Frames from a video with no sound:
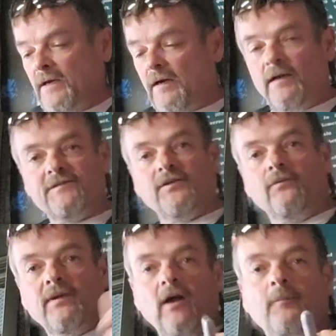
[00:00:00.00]

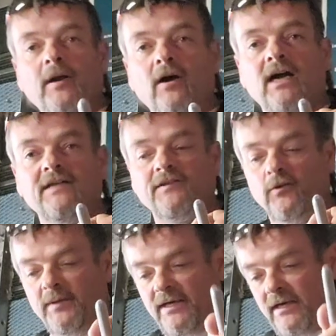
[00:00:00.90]
So help out Hans a
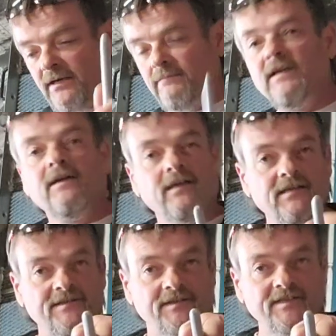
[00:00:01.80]
little bit, huh?
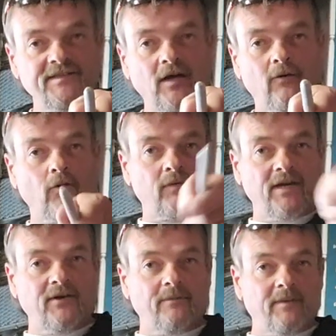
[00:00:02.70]
He's not over
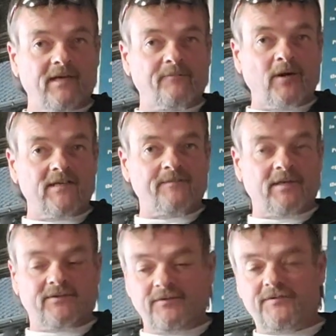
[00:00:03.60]
at Nutmeg
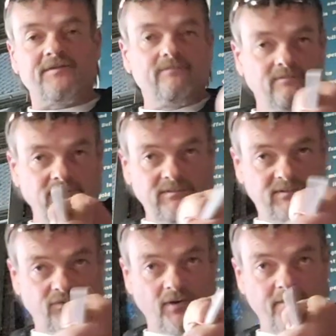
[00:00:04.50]
Prospectors.
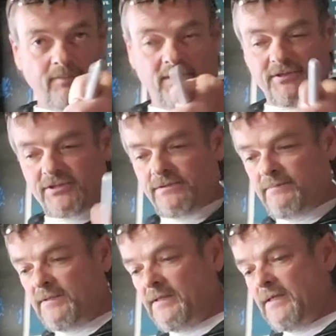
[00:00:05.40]
Great bunch.
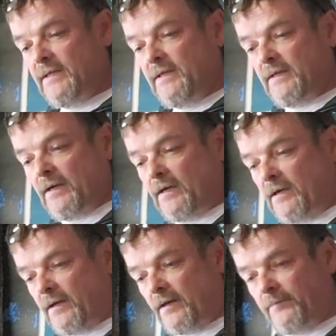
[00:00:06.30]

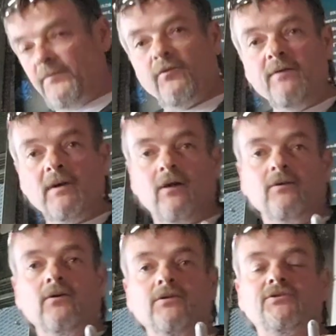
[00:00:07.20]
Green
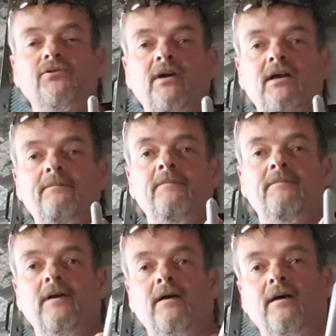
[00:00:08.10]
Mountain Gold Trap.
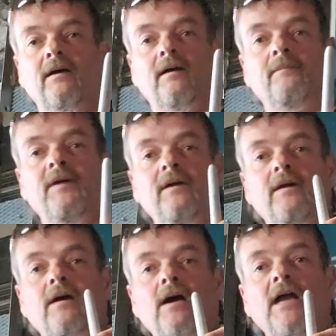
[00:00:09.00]

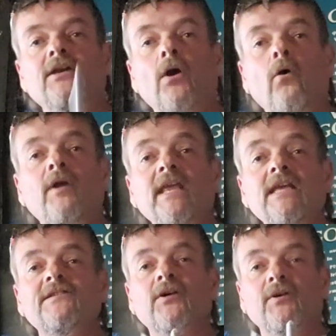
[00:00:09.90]
I know
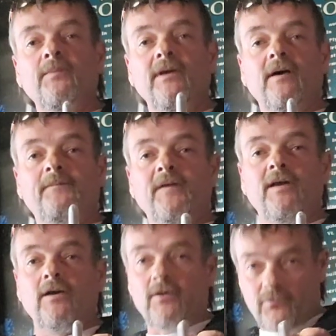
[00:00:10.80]
he's going to be up
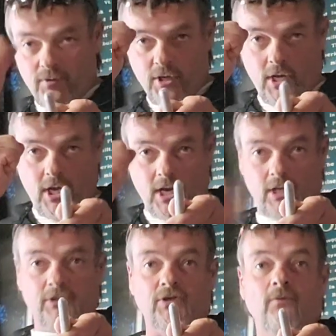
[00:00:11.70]
there.
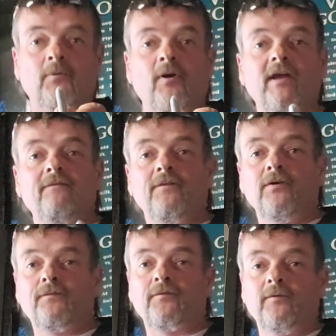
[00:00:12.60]
Yeah, Joe
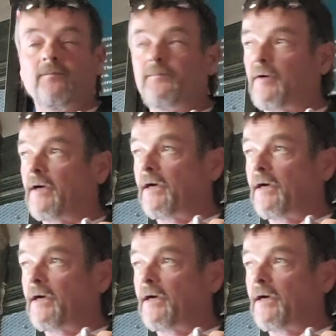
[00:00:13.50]
Moranville from